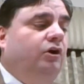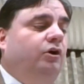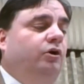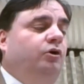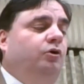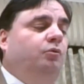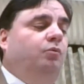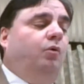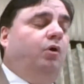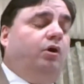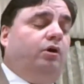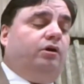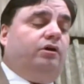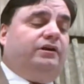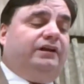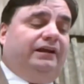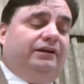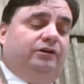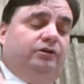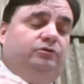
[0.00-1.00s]
who
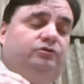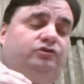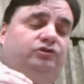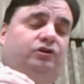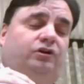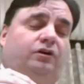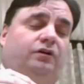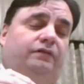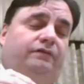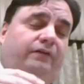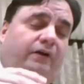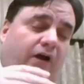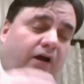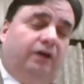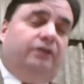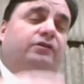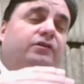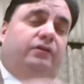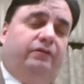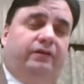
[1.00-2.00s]
work and who serve
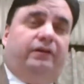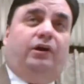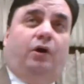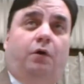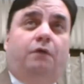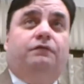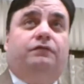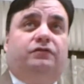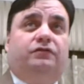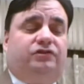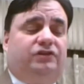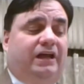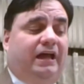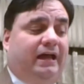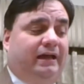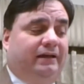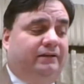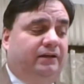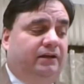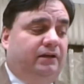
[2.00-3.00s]
under the
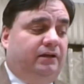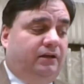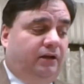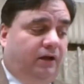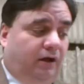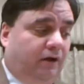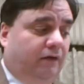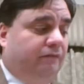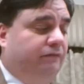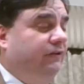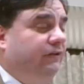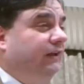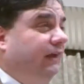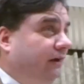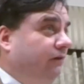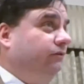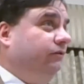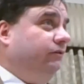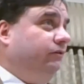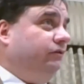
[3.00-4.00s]
oversight of the
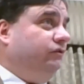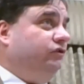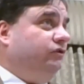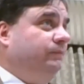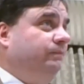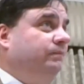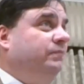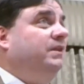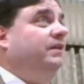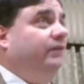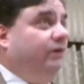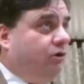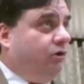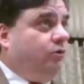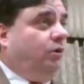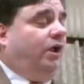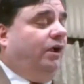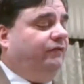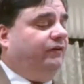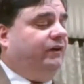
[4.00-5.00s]
elders. Their
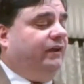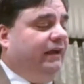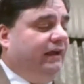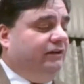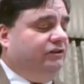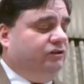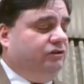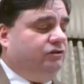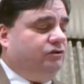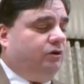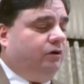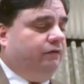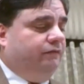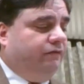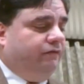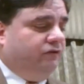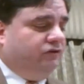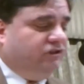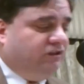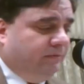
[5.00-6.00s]
qualifications are in
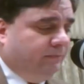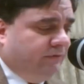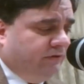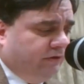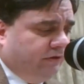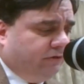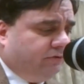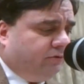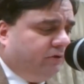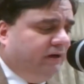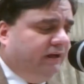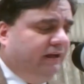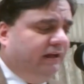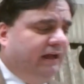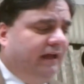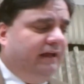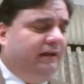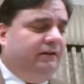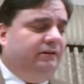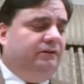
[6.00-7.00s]
1 Timothy 3
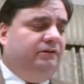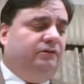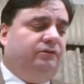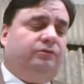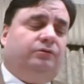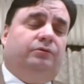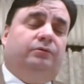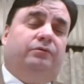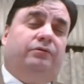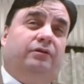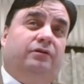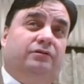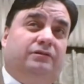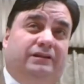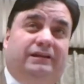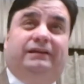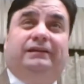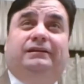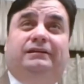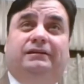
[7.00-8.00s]
8 through
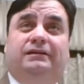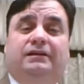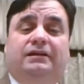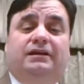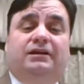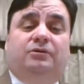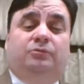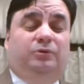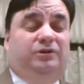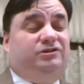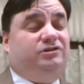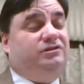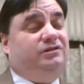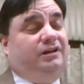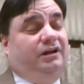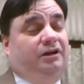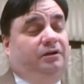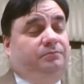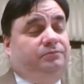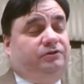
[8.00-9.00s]
13, which
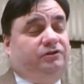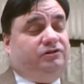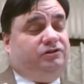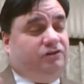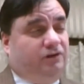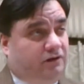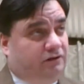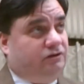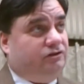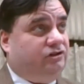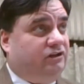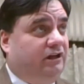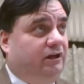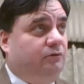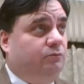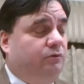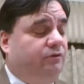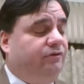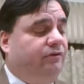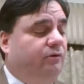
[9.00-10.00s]
helps us to
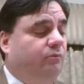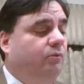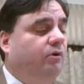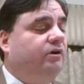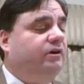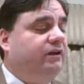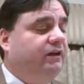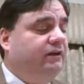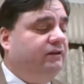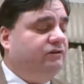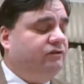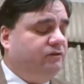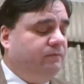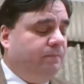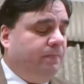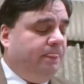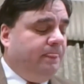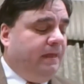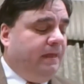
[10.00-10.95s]
understand what their work is.